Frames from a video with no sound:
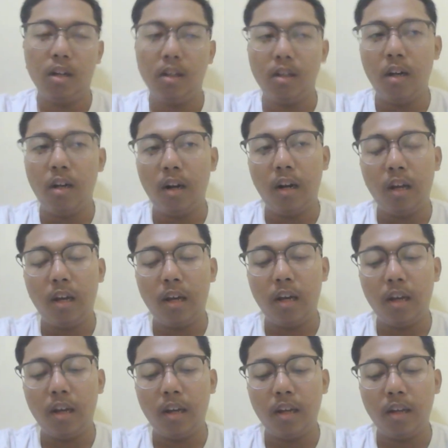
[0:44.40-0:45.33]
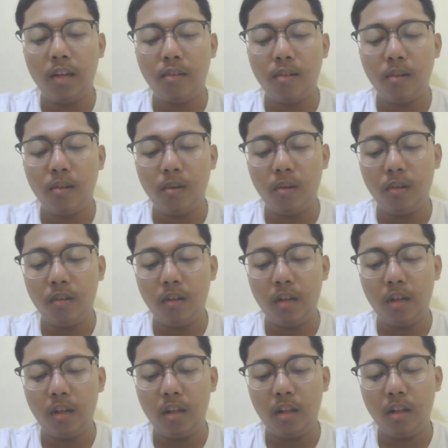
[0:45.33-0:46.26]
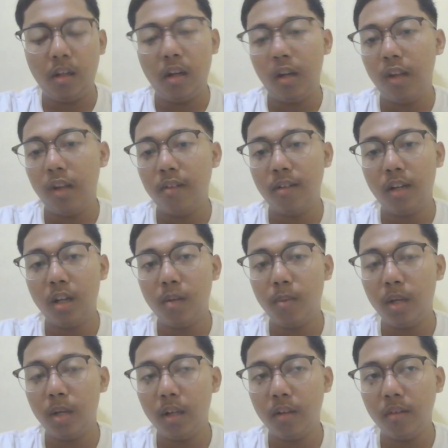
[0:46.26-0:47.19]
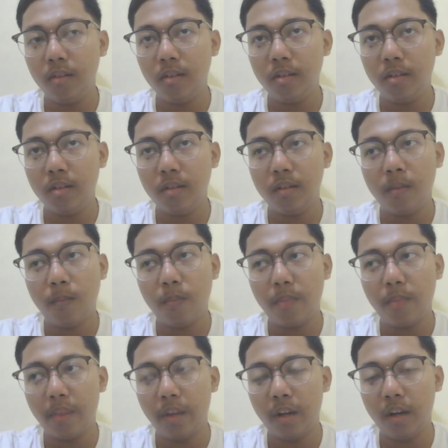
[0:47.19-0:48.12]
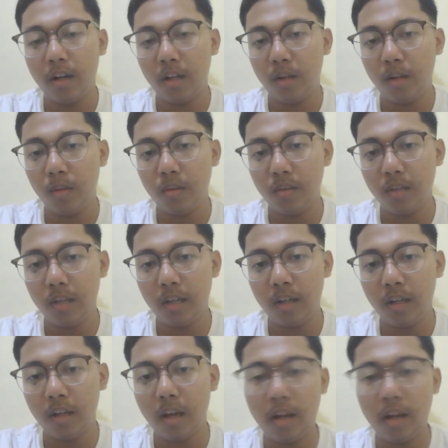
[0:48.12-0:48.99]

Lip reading: do you say it? The last elements in linguistics.